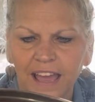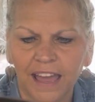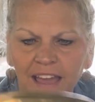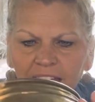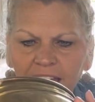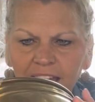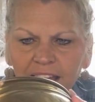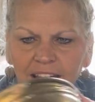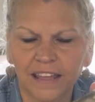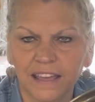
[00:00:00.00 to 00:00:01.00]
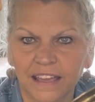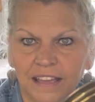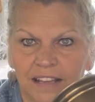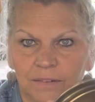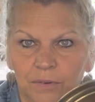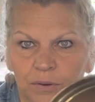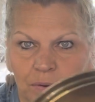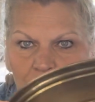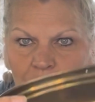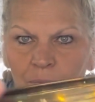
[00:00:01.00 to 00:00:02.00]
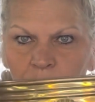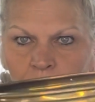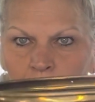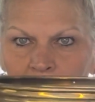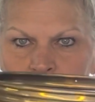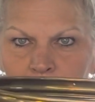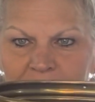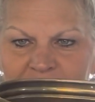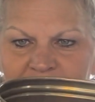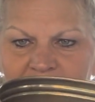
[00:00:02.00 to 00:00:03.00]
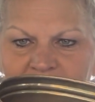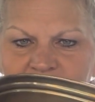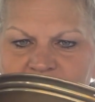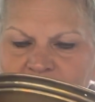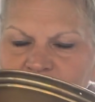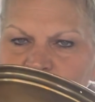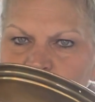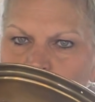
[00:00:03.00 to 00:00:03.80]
and it will probably stay as is,